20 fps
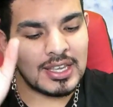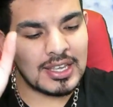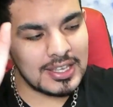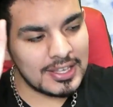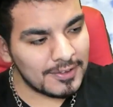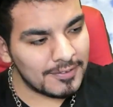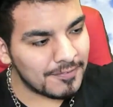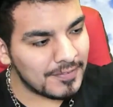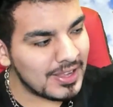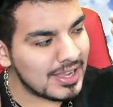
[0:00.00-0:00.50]

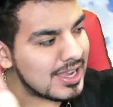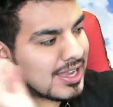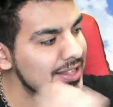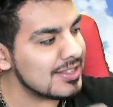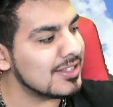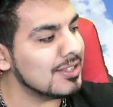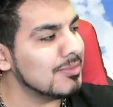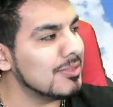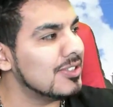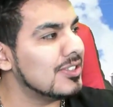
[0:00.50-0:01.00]
If
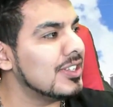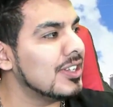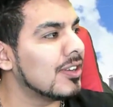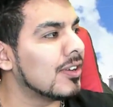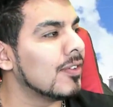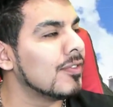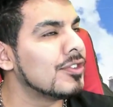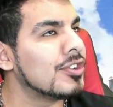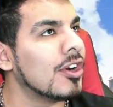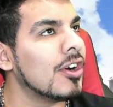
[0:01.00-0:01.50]
Ansem, the
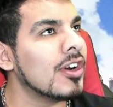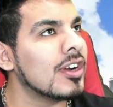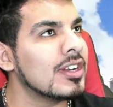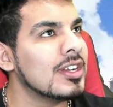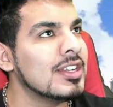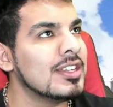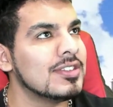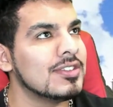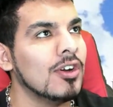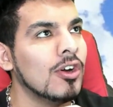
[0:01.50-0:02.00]
Seeker of
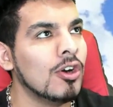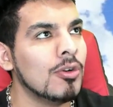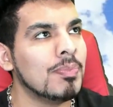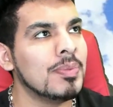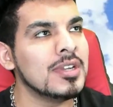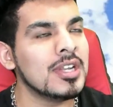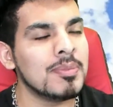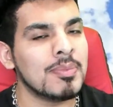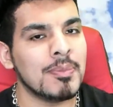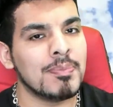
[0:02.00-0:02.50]
Darkness,
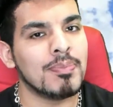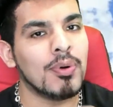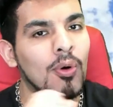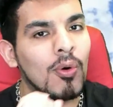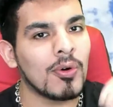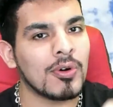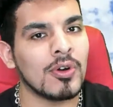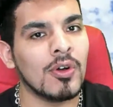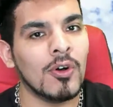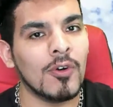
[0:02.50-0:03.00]
opened up a
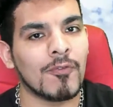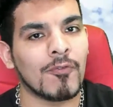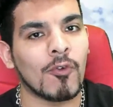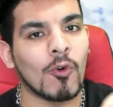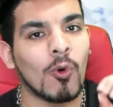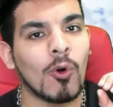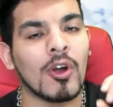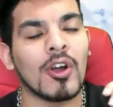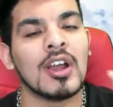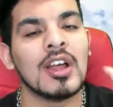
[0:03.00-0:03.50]
portal
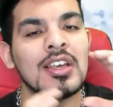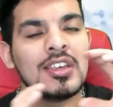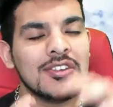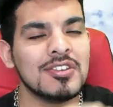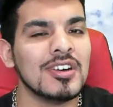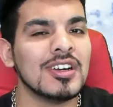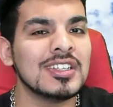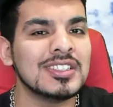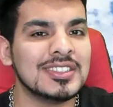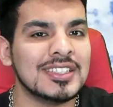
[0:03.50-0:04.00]
for
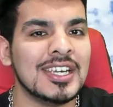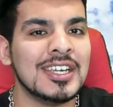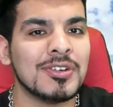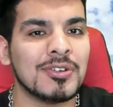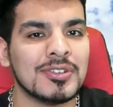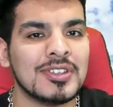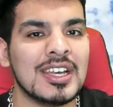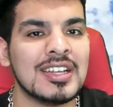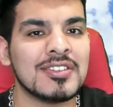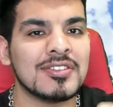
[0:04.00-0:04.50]
young
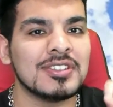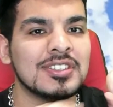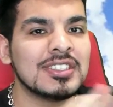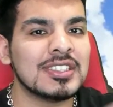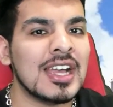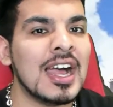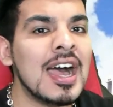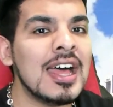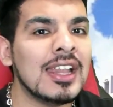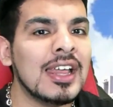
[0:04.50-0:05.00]
Xehanort to enter
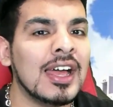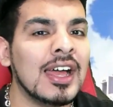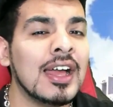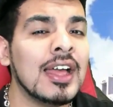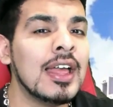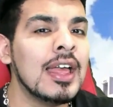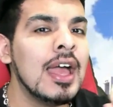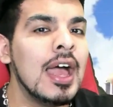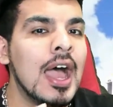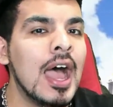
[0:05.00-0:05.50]
Scala,
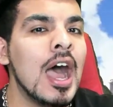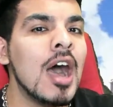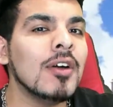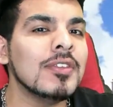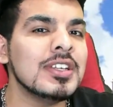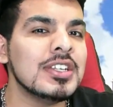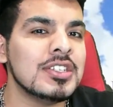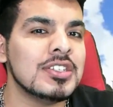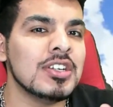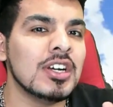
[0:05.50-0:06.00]
how
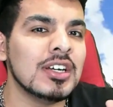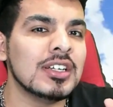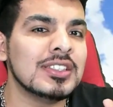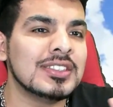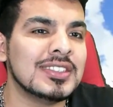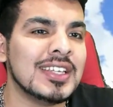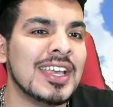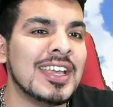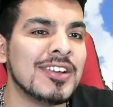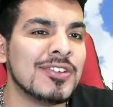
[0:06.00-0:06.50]
did young
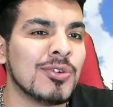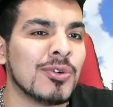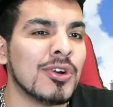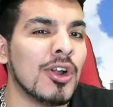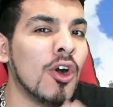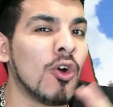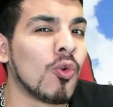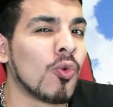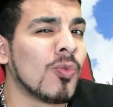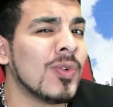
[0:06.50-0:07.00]
Xehanort
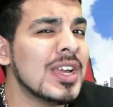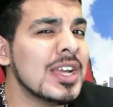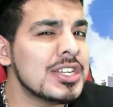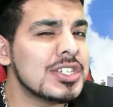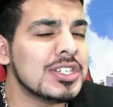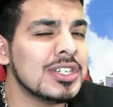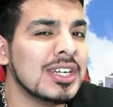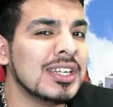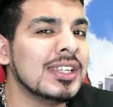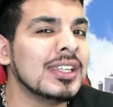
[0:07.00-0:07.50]

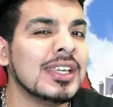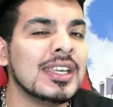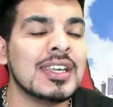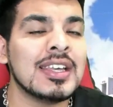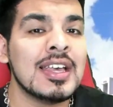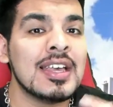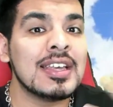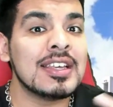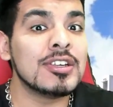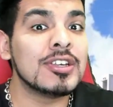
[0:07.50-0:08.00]

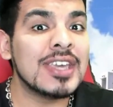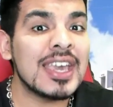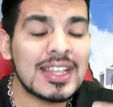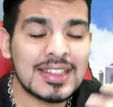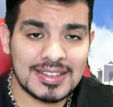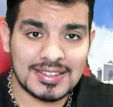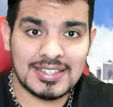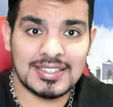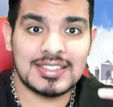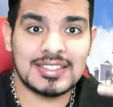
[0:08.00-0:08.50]
originally
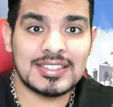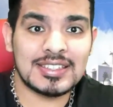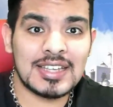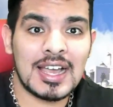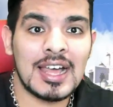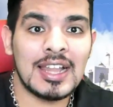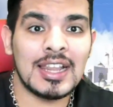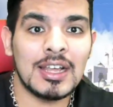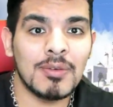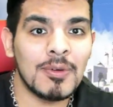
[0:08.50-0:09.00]
get to
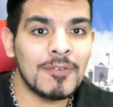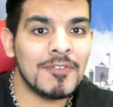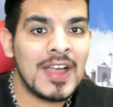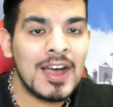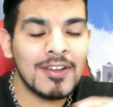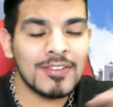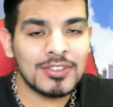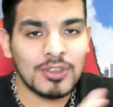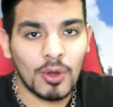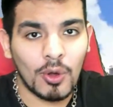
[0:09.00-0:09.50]
Scala
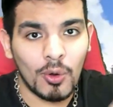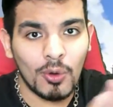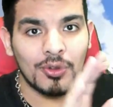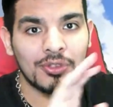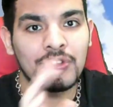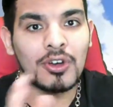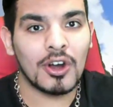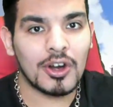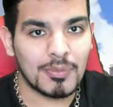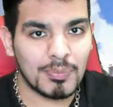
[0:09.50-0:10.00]
without the whole
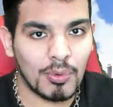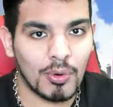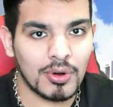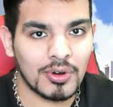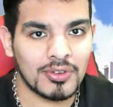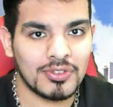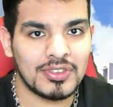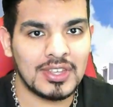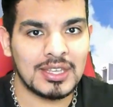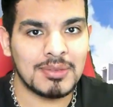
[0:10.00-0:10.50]
Dark
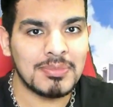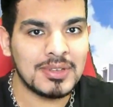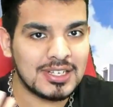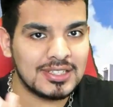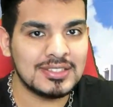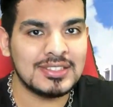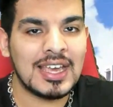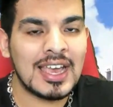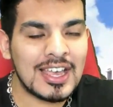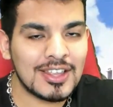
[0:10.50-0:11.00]
Portal thing?
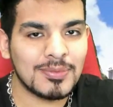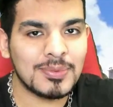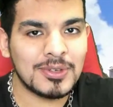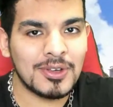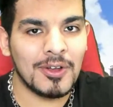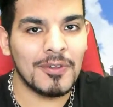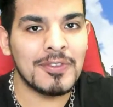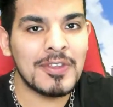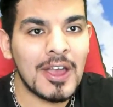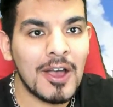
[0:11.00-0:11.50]
Because as we
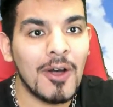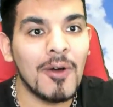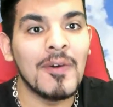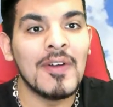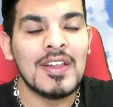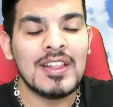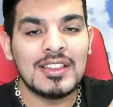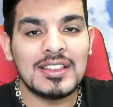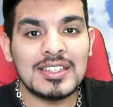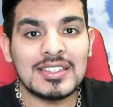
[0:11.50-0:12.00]
all know,
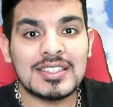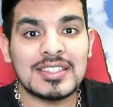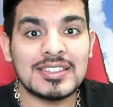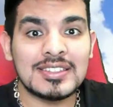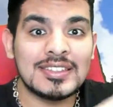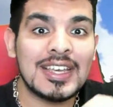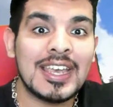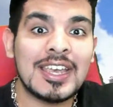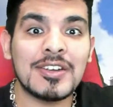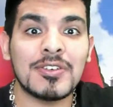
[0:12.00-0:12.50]
this
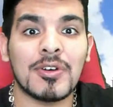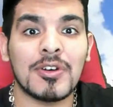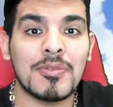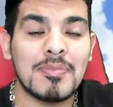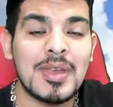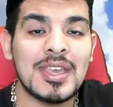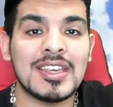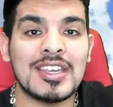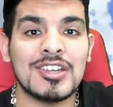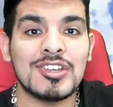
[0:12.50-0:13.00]
is Xehanort
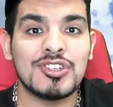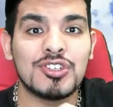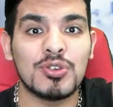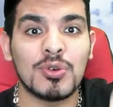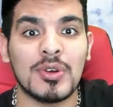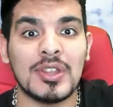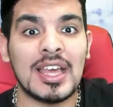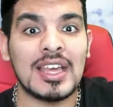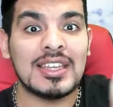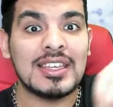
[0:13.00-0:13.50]
making
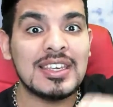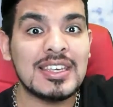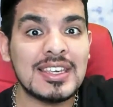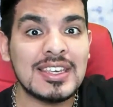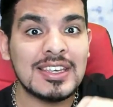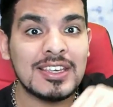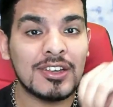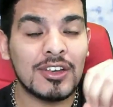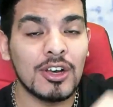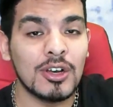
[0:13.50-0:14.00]
sure that
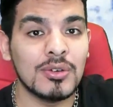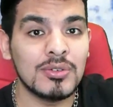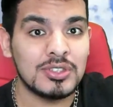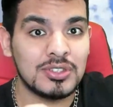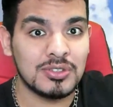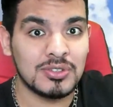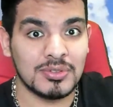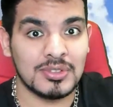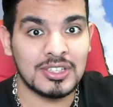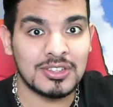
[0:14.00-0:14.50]
he goes
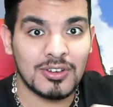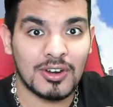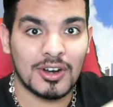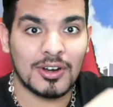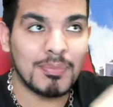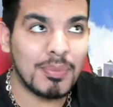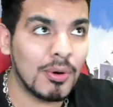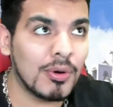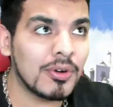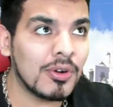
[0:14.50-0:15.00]
through the
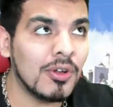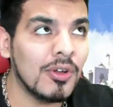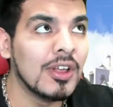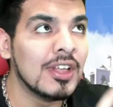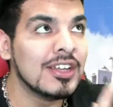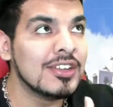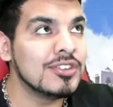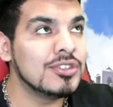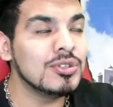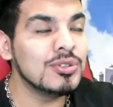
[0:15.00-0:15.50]
Dark Portal
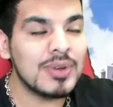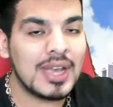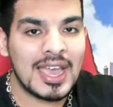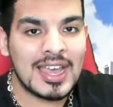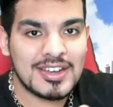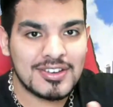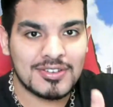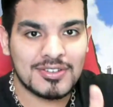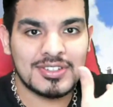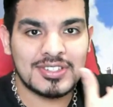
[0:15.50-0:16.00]
to
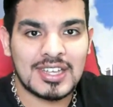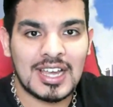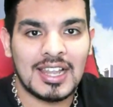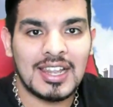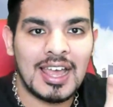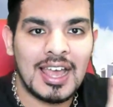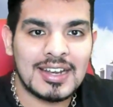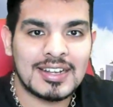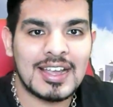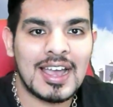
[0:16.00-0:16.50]
enter
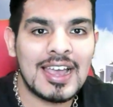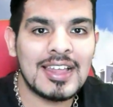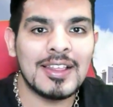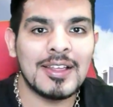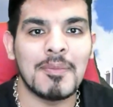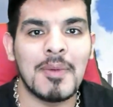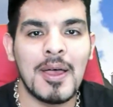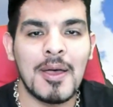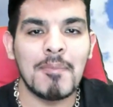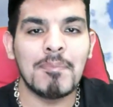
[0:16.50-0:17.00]
Scala ad
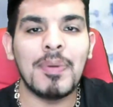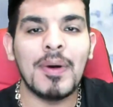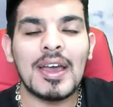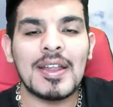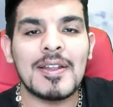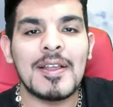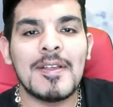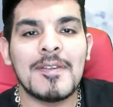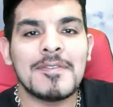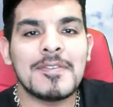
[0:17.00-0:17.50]
Caelum.
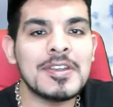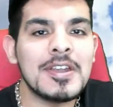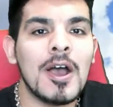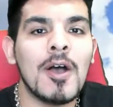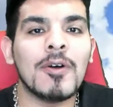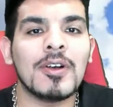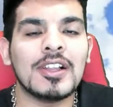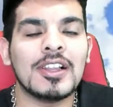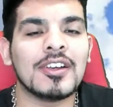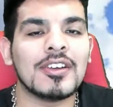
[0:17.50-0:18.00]
But you
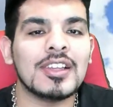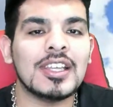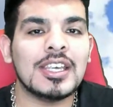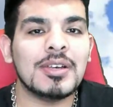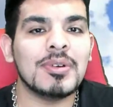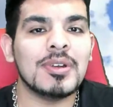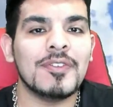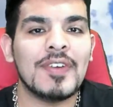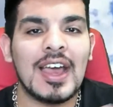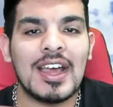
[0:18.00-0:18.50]
know, clearly he
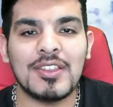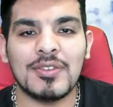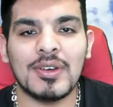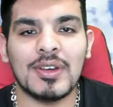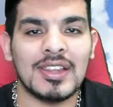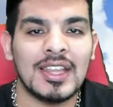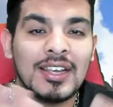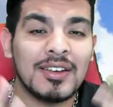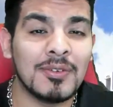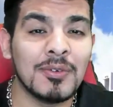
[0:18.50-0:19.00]
would have had to,
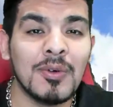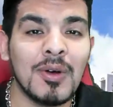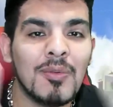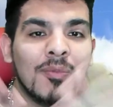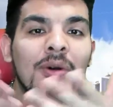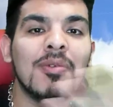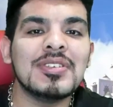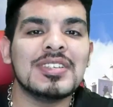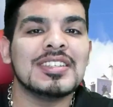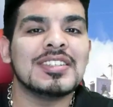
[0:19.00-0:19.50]
like, what
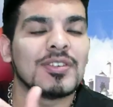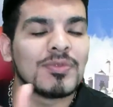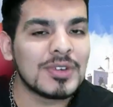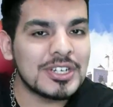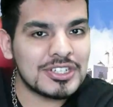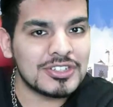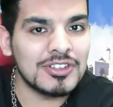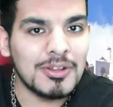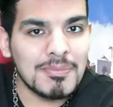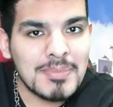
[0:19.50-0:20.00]
was his
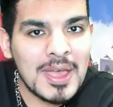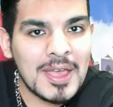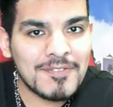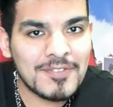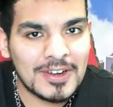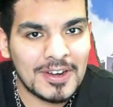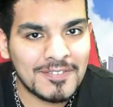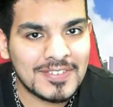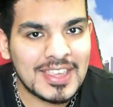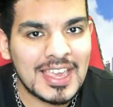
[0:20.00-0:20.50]
original
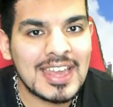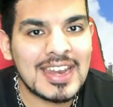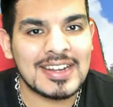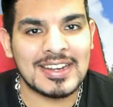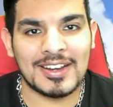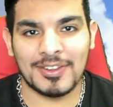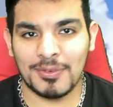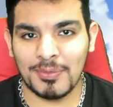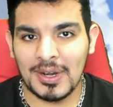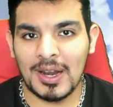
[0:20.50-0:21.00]
method of getting
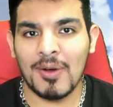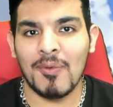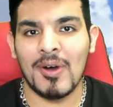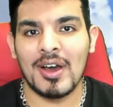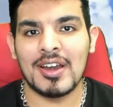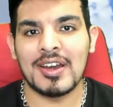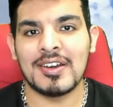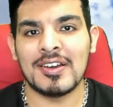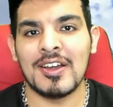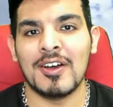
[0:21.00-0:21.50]
there is what I
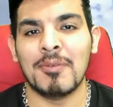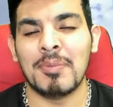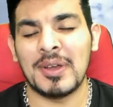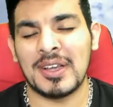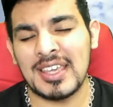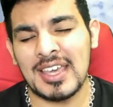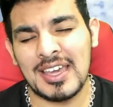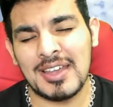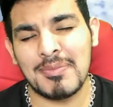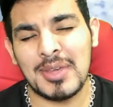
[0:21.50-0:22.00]
want to know. But
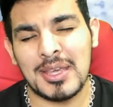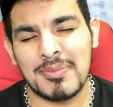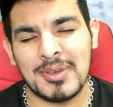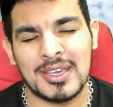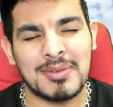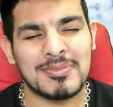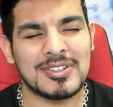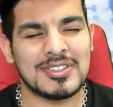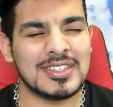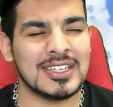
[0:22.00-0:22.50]
again, maybe
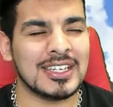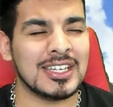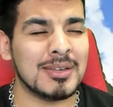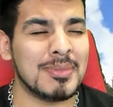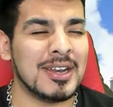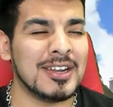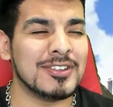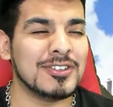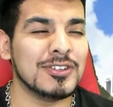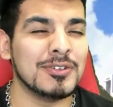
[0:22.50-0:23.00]
I'm just thinking
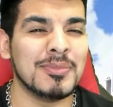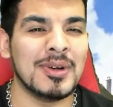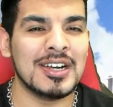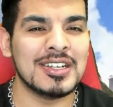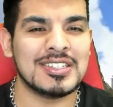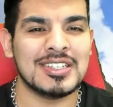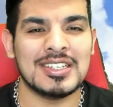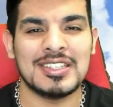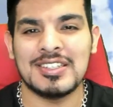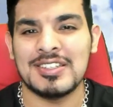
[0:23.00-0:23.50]
about it too
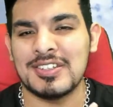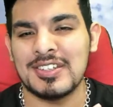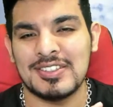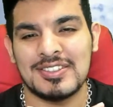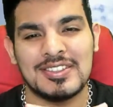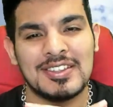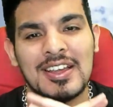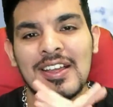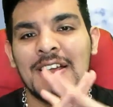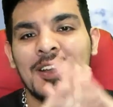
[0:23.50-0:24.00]
much and you
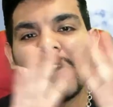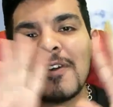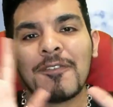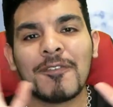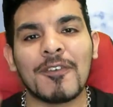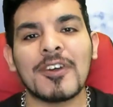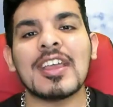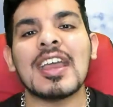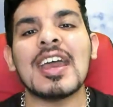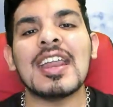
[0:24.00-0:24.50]
just
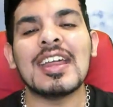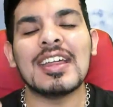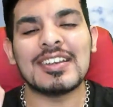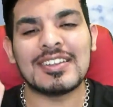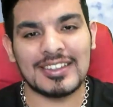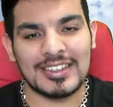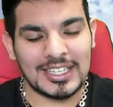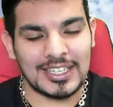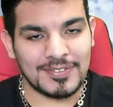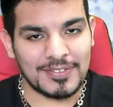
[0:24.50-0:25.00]
forget it,
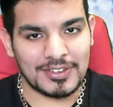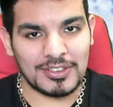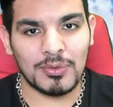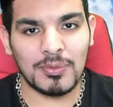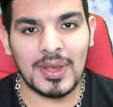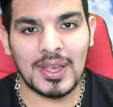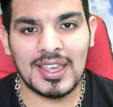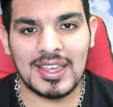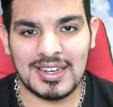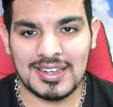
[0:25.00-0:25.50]
just leave it the
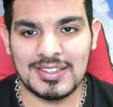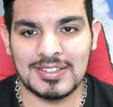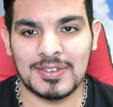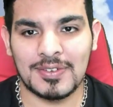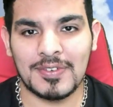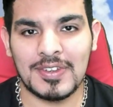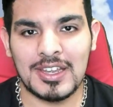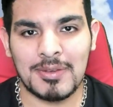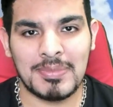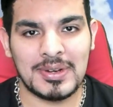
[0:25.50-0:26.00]
way it is
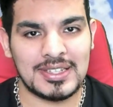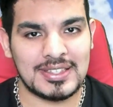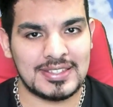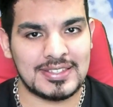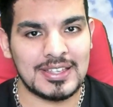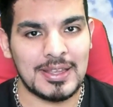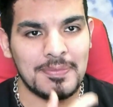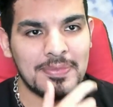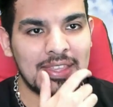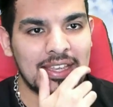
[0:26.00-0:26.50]
over here. But it's
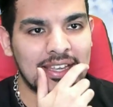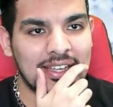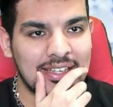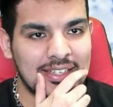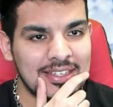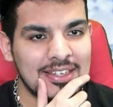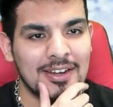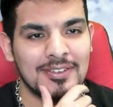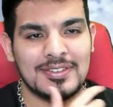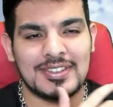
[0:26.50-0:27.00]

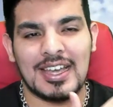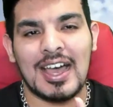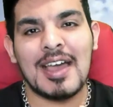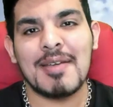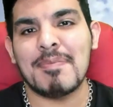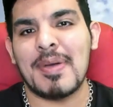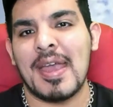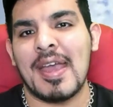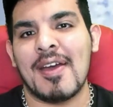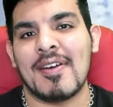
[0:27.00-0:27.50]
something, you know,
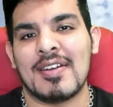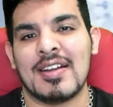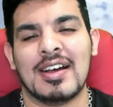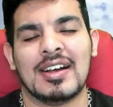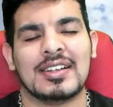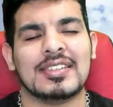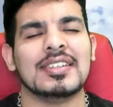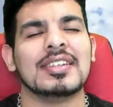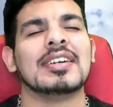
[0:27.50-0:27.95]
time paradox.